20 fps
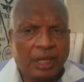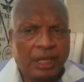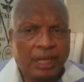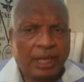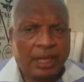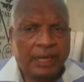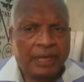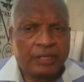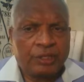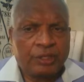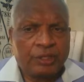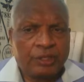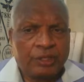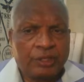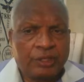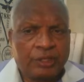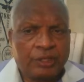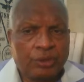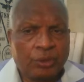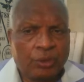and
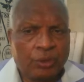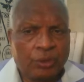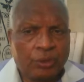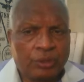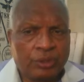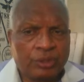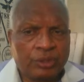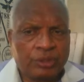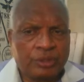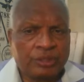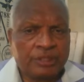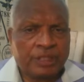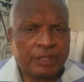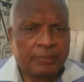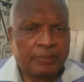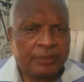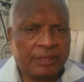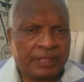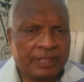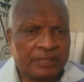oblique or
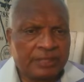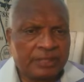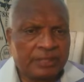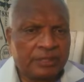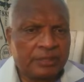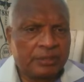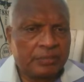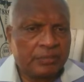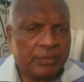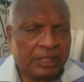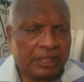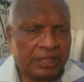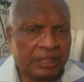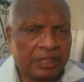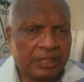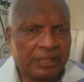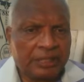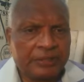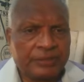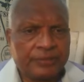surplus
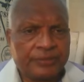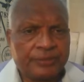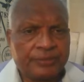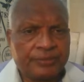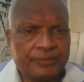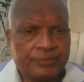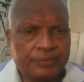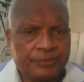materials.